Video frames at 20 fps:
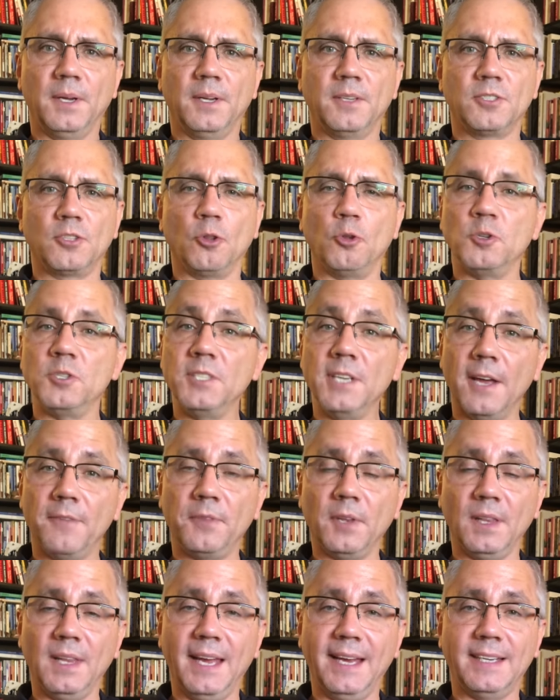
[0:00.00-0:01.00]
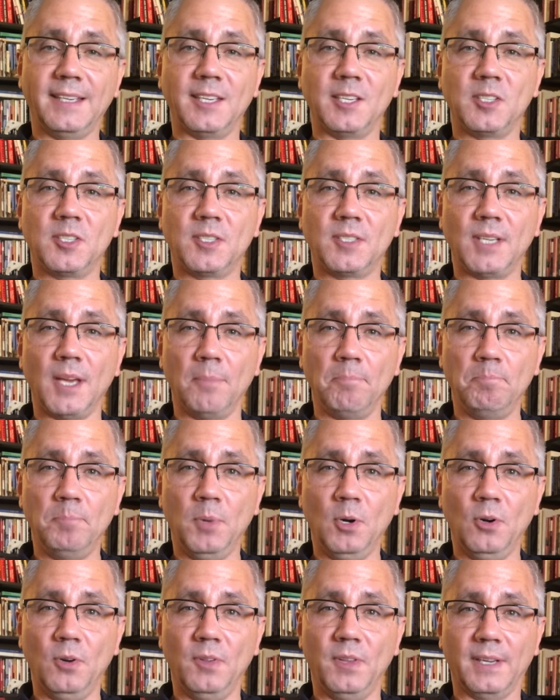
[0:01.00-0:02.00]
So there's nothing like
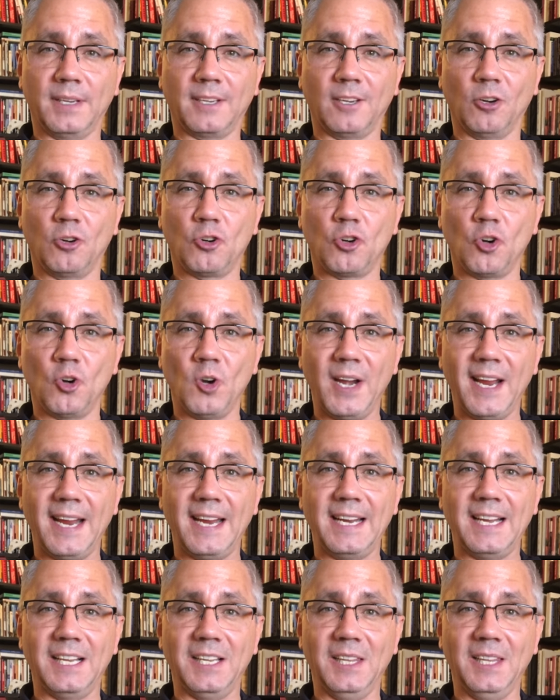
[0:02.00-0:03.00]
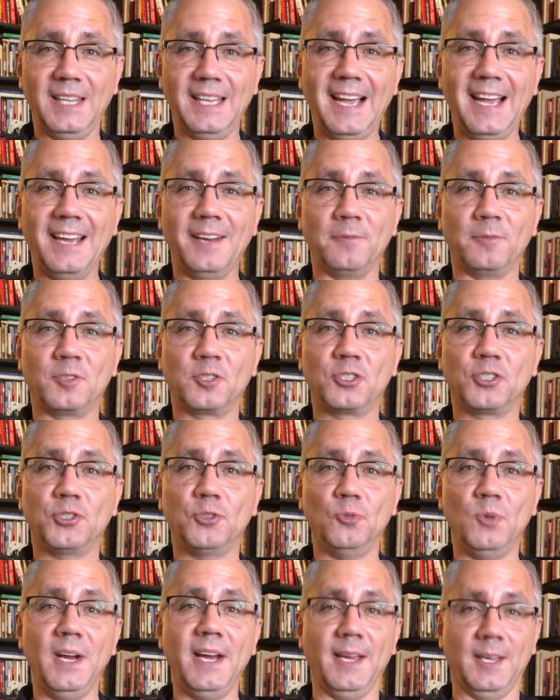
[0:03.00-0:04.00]
December that can create a lot of
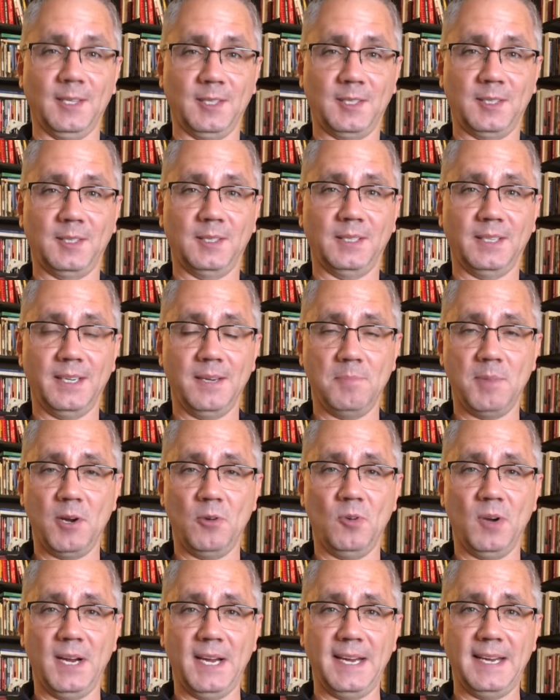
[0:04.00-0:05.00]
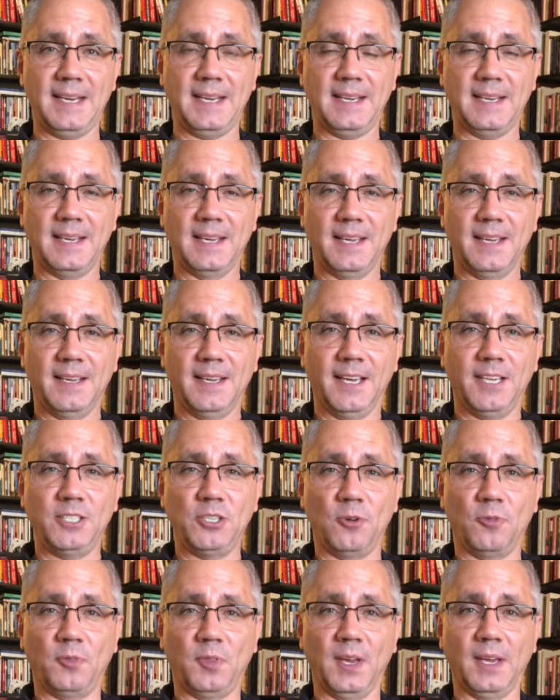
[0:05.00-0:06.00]
stress, am I right? As
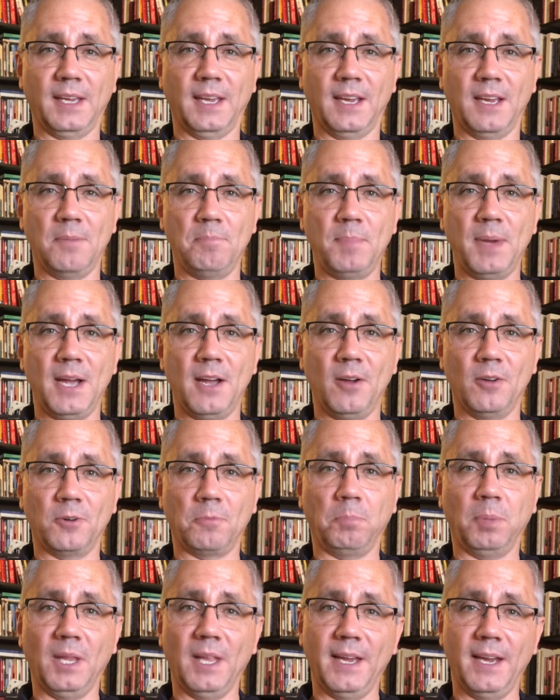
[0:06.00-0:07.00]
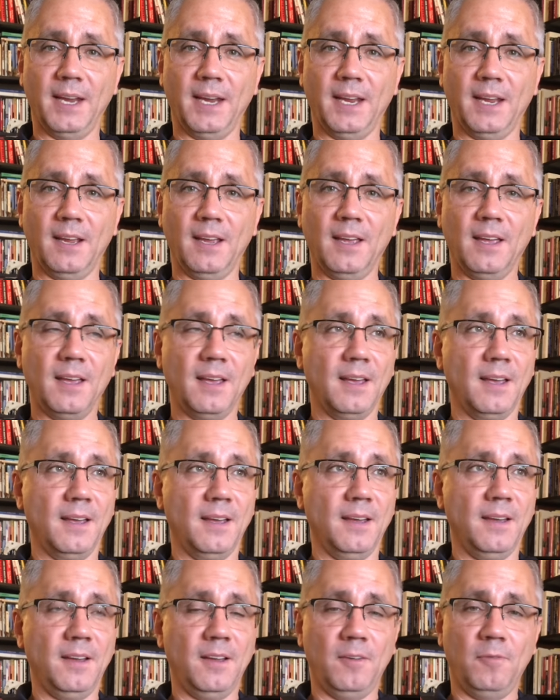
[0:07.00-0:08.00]
you're thinking about planning
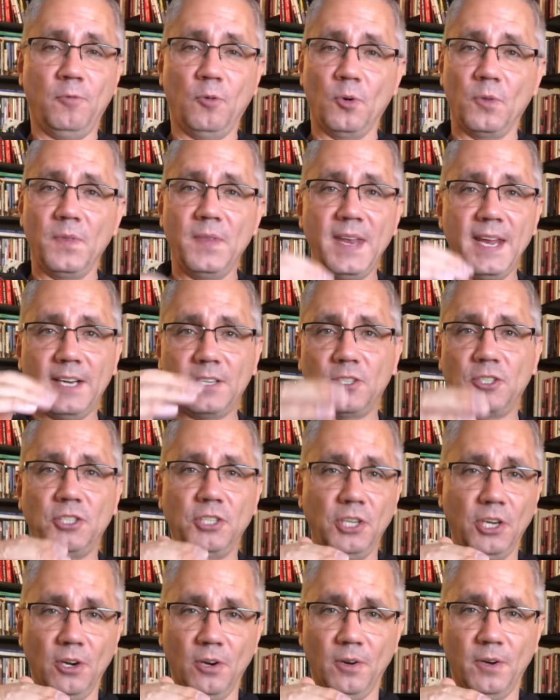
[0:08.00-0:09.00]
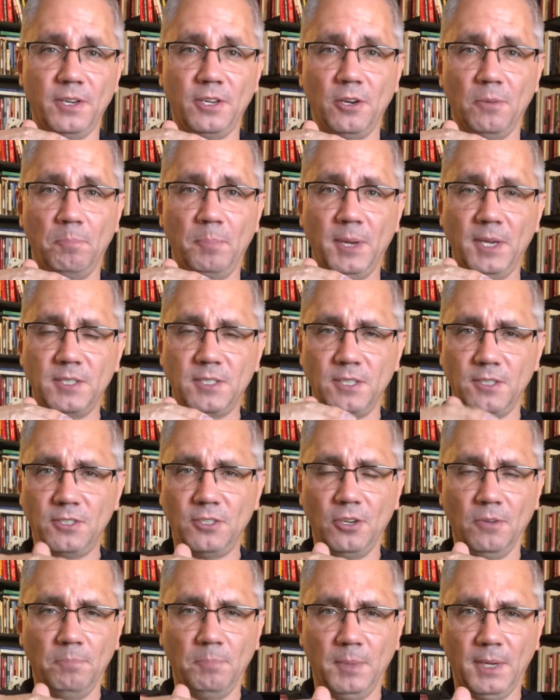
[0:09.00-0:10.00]
for the next year in your
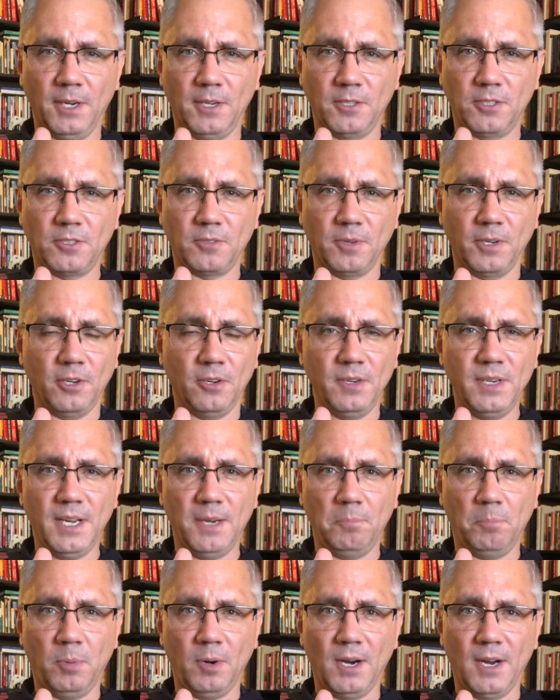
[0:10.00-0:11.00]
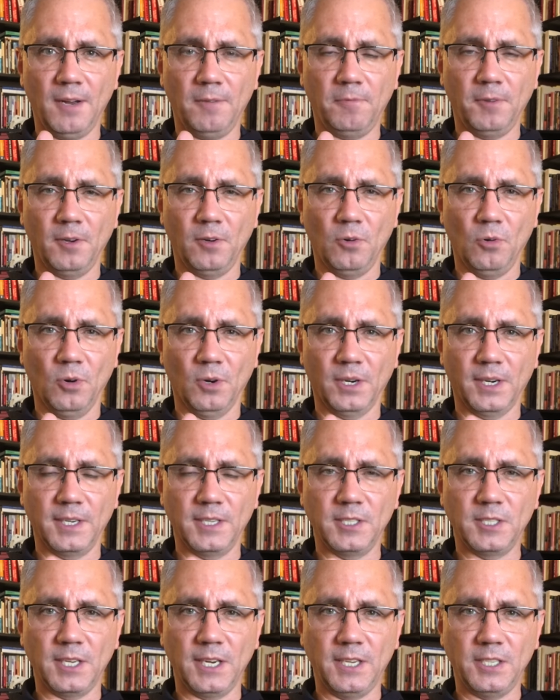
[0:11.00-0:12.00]
business, your ministry, your nonprofit
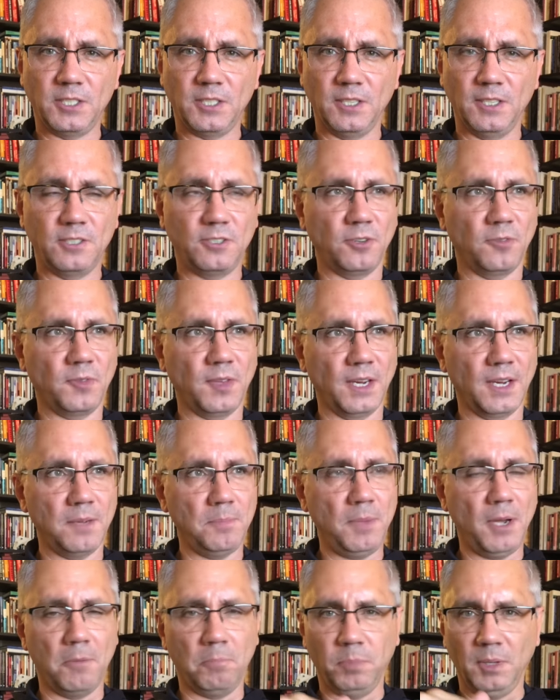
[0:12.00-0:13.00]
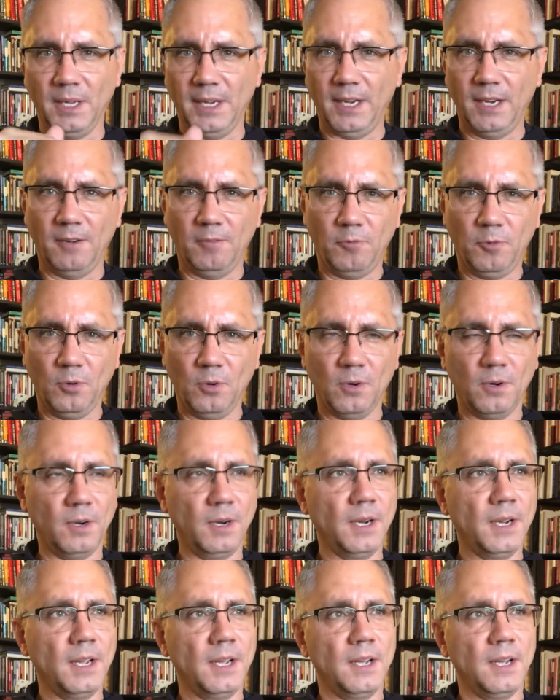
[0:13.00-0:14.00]
organization, as you think about planning for